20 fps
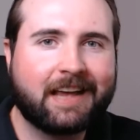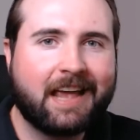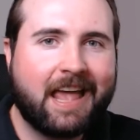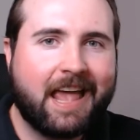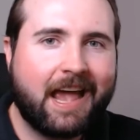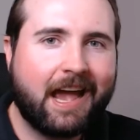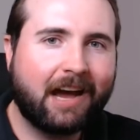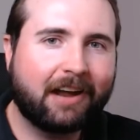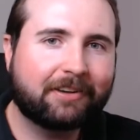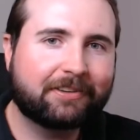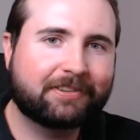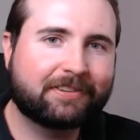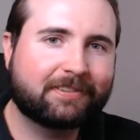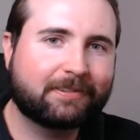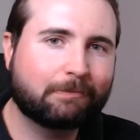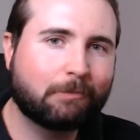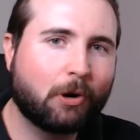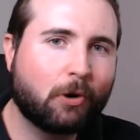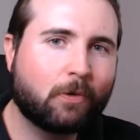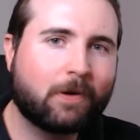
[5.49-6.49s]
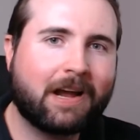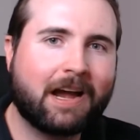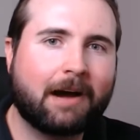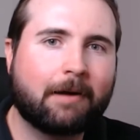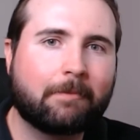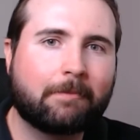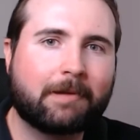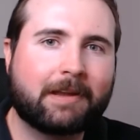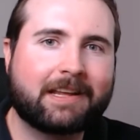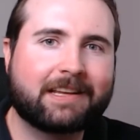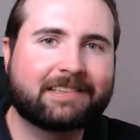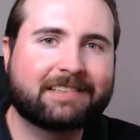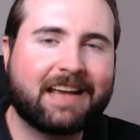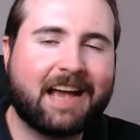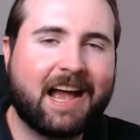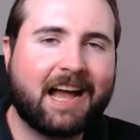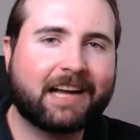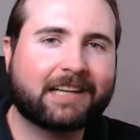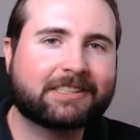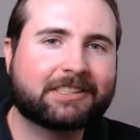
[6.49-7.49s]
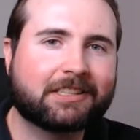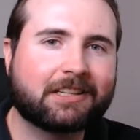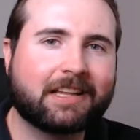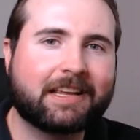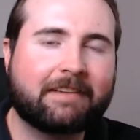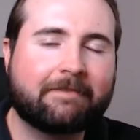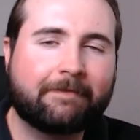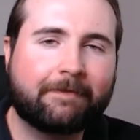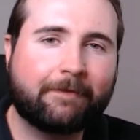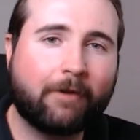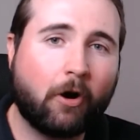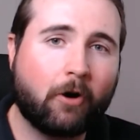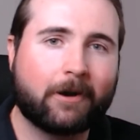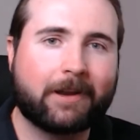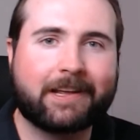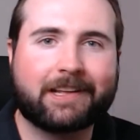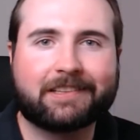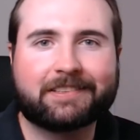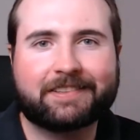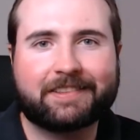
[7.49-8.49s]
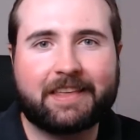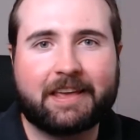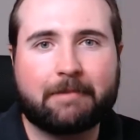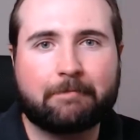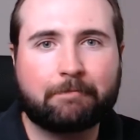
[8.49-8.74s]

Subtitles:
how do small companies actually finance their